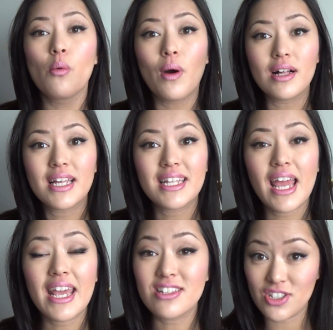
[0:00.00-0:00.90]
Well,
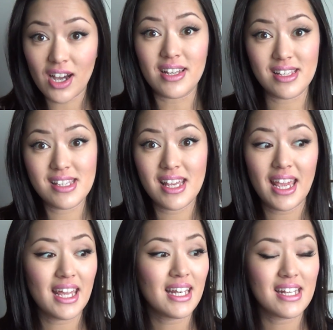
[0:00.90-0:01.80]
it does.
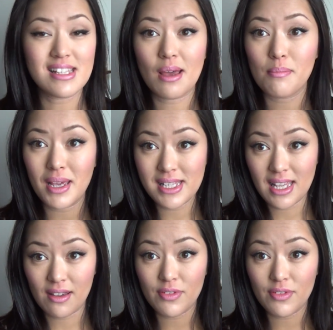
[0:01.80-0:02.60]
It is amazing.